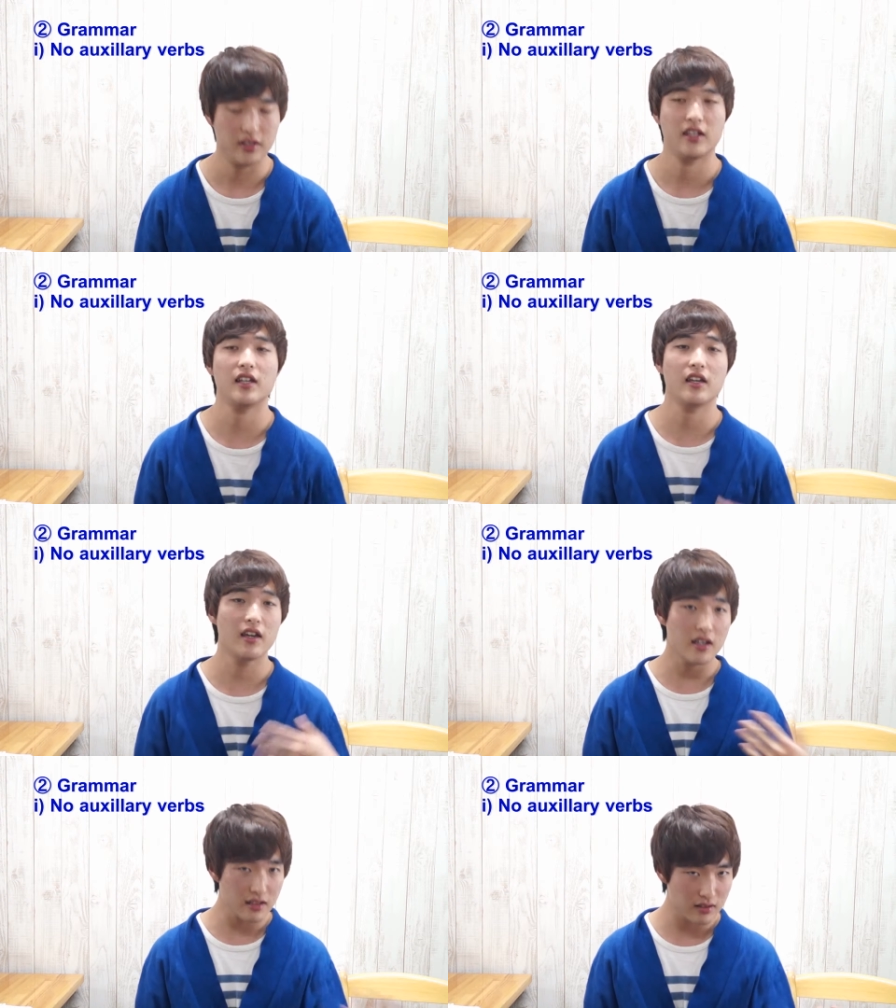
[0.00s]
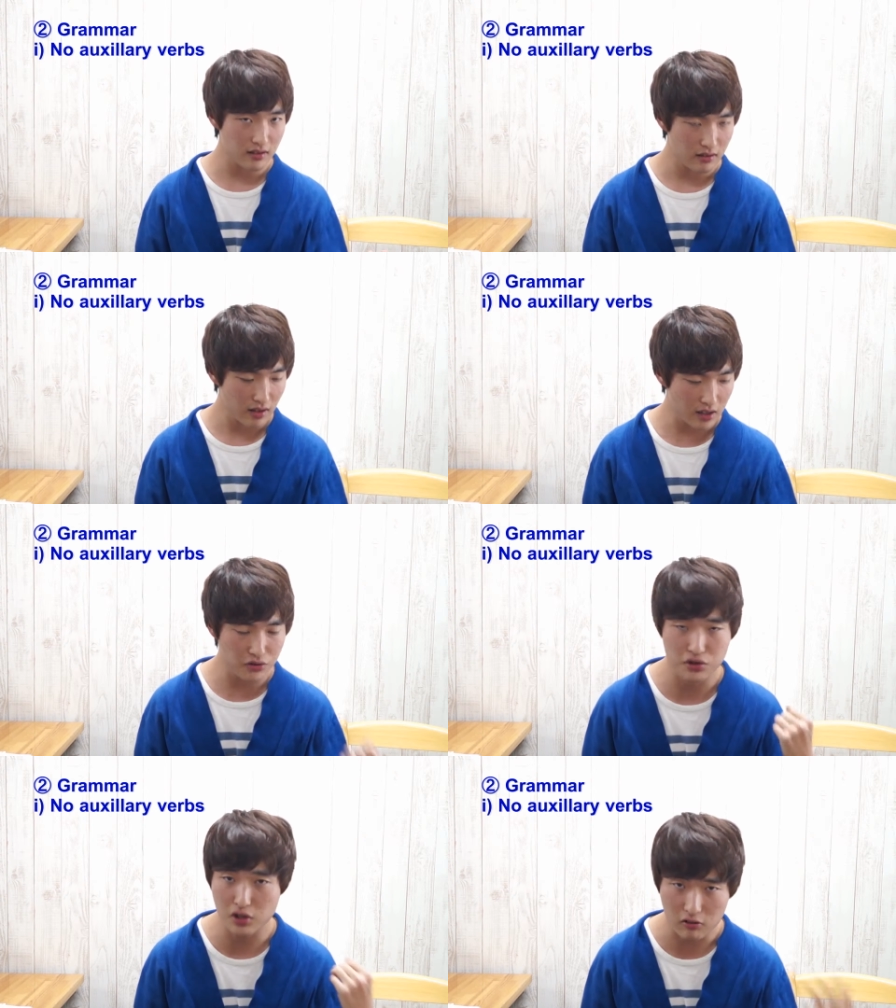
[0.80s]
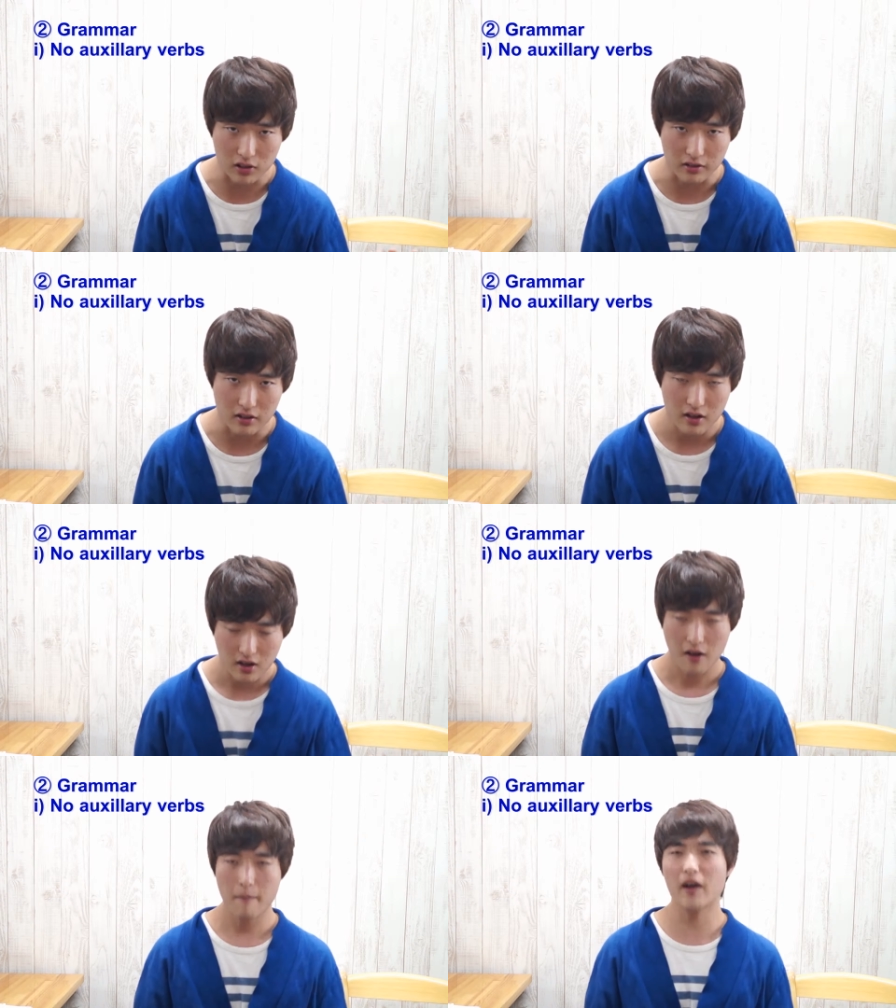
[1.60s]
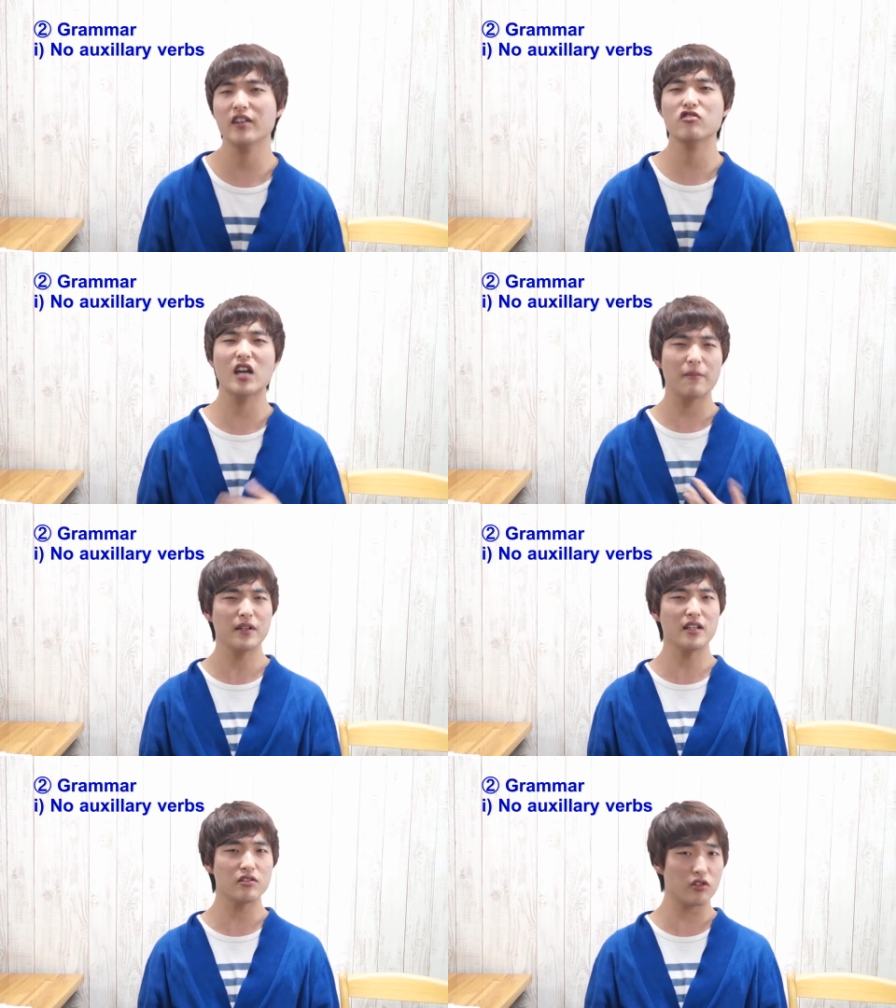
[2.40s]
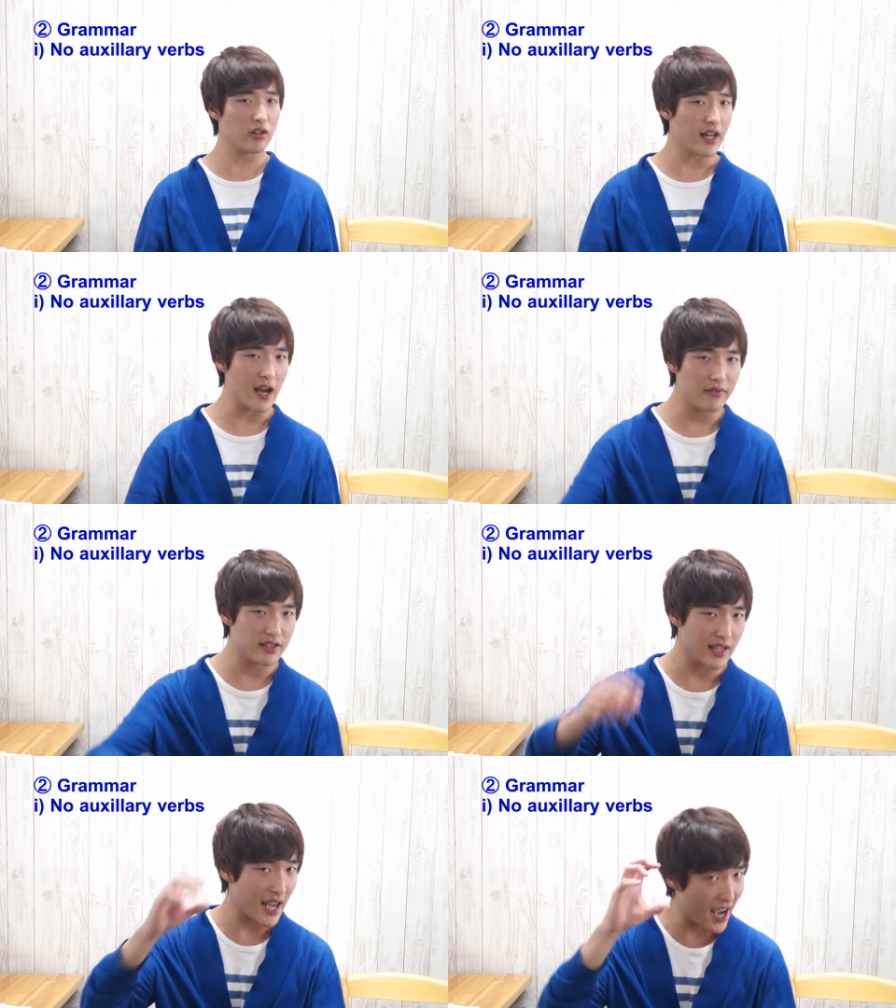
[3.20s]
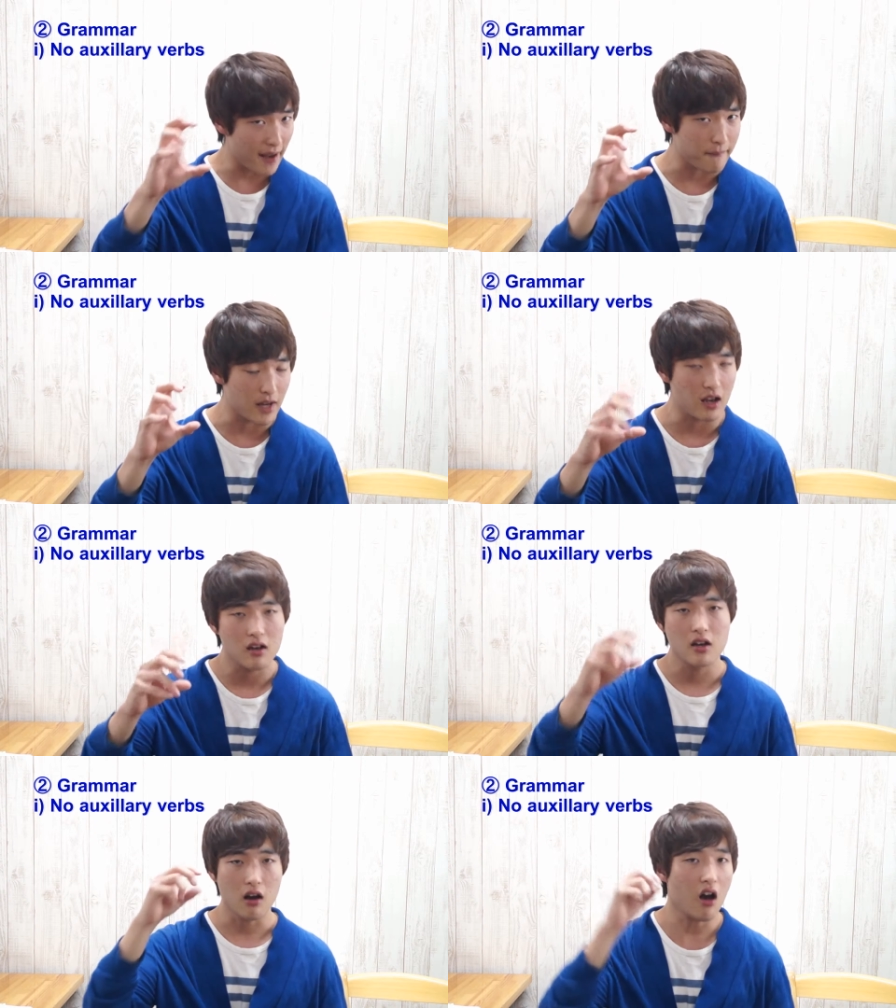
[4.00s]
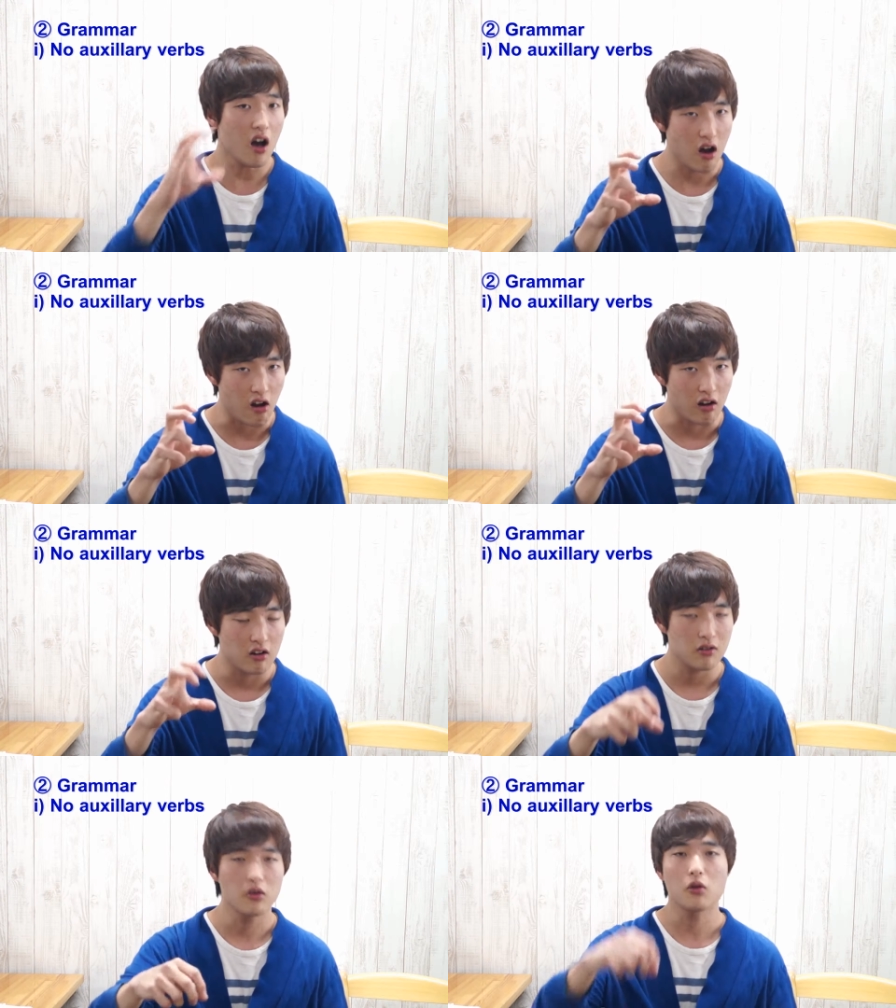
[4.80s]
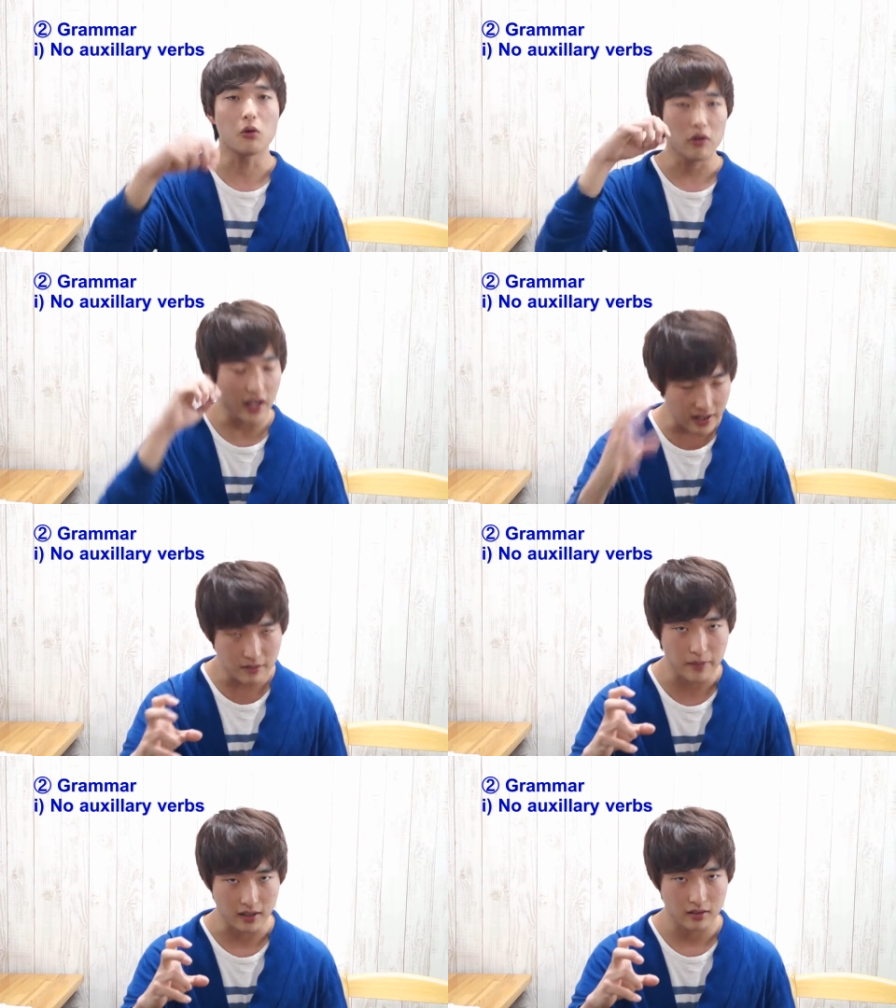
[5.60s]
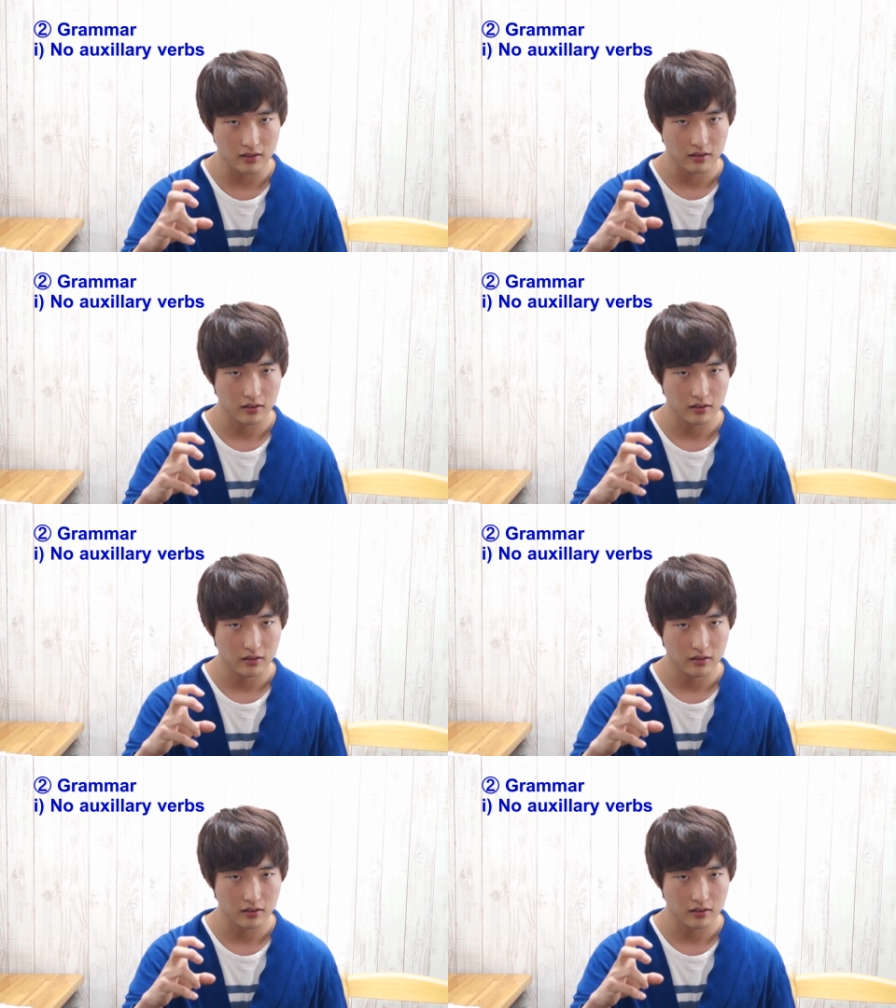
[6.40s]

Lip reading: he is, and so on. But in Japanese, you don't have this am, are, or is bit.